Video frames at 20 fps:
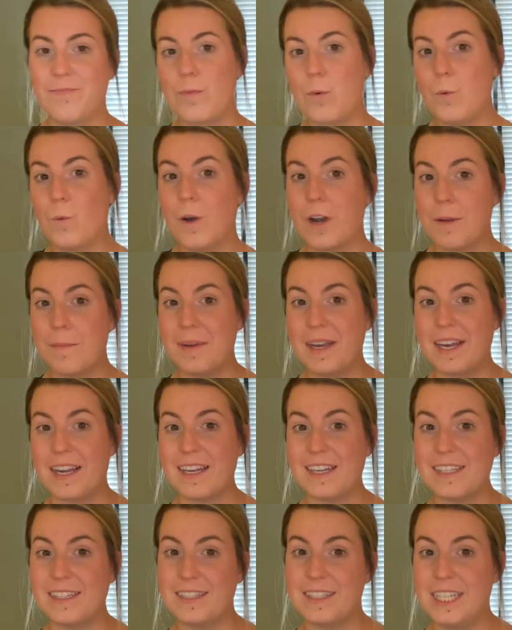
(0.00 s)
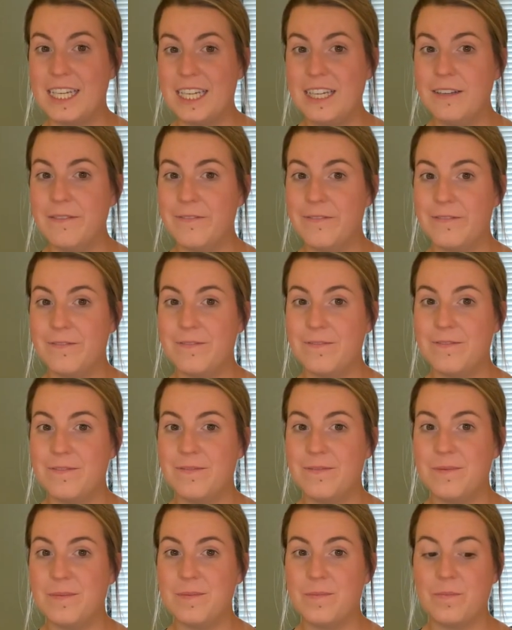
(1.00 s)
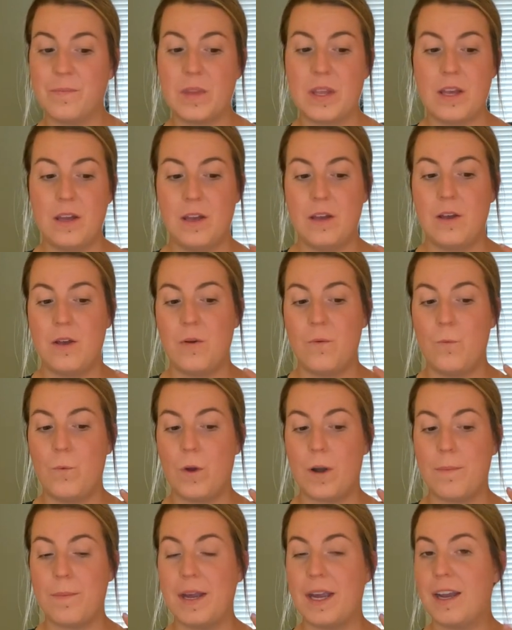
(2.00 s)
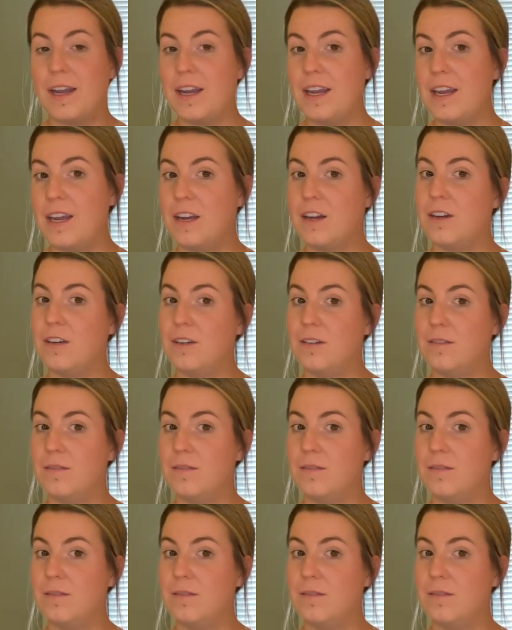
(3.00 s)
What am I going to see? What am I going to hear?